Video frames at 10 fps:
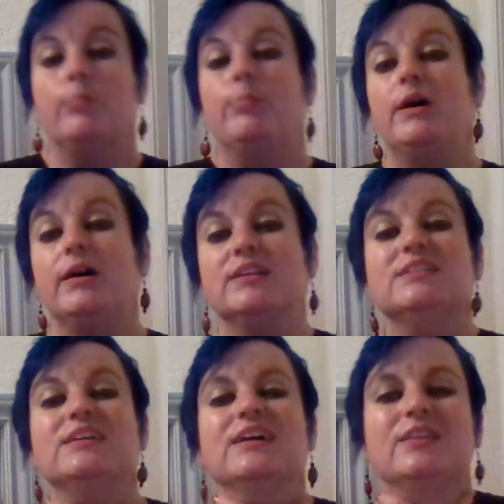
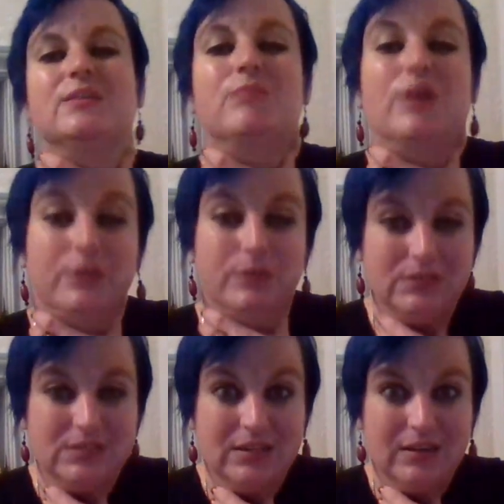but the mother
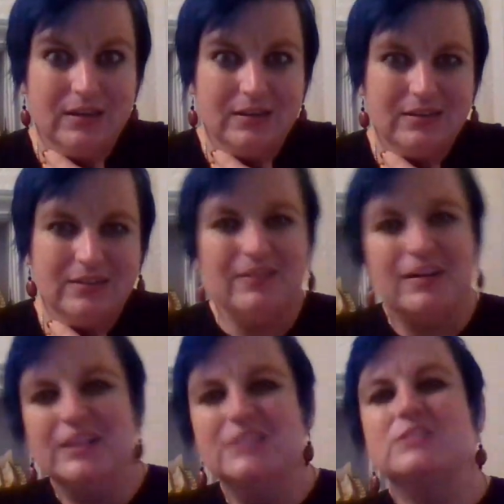is the neck, right?